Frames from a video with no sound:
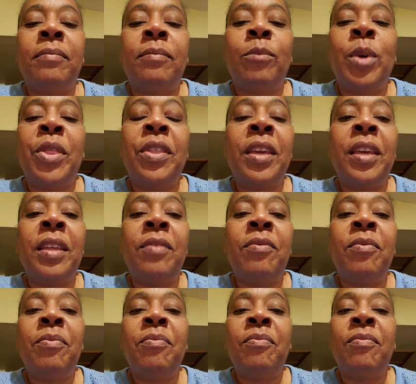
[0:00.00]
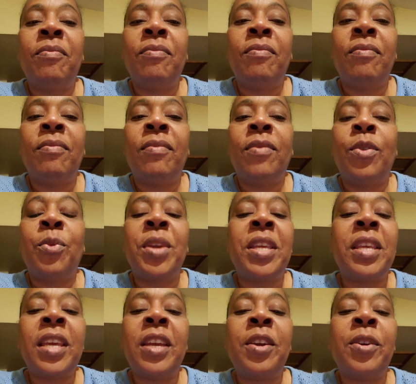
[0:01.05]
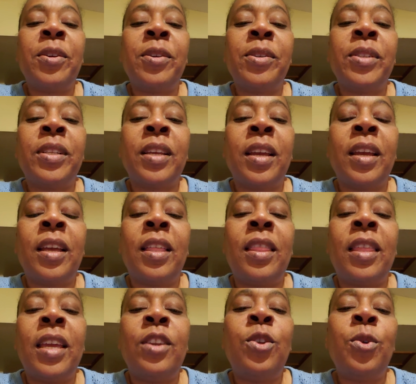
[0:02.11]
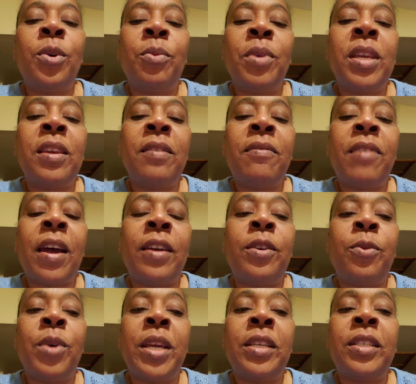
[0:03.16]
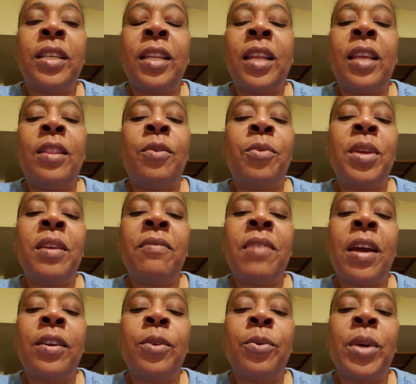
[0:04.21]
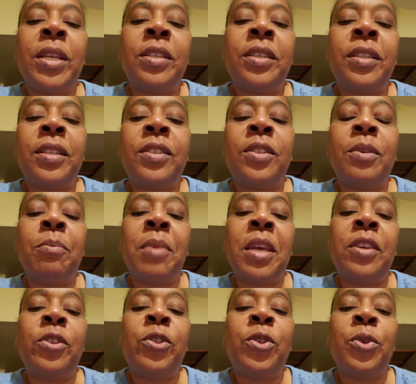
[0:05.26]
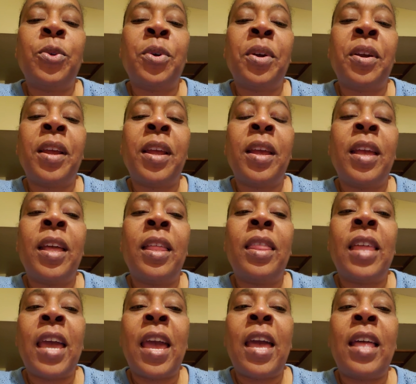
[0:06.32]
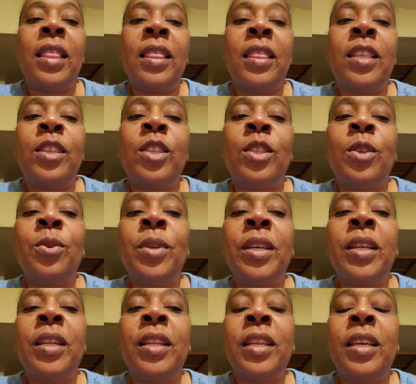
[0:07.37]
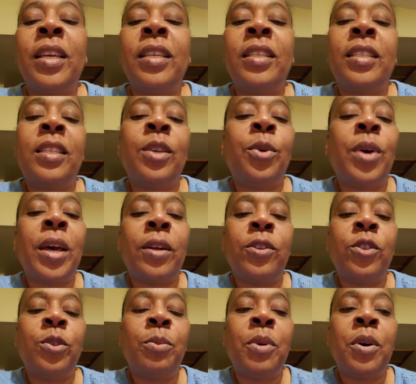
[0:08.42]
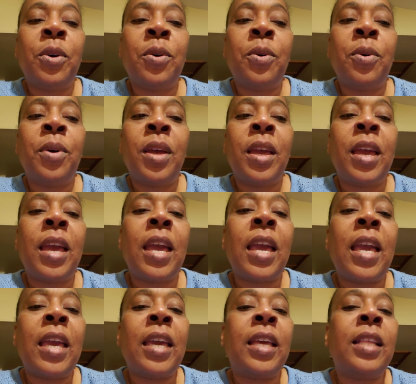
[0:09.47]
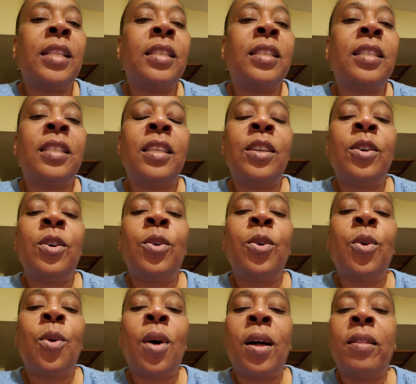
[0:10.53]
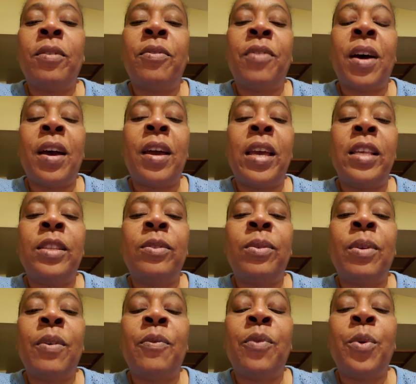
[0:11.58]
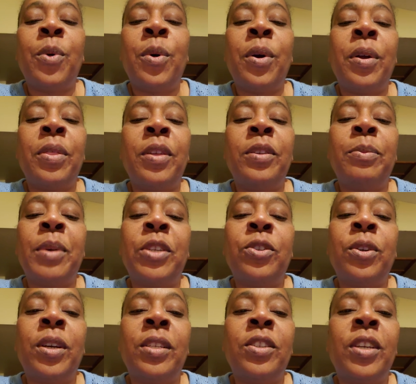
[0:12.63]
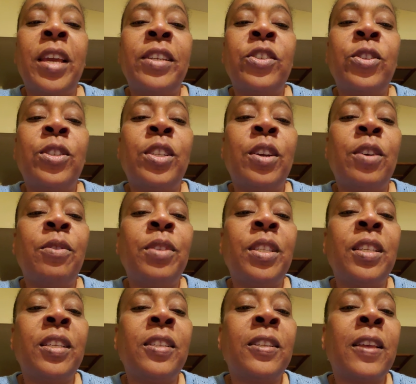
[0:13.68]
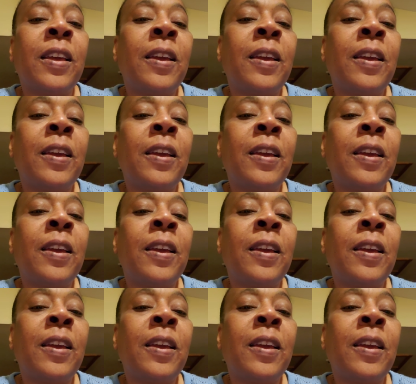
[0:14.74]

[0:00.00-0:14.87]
within 3 years, they do a reevaluation. And the reevaluation is to make sure that the student is still eligible and still qualifies for the special education services.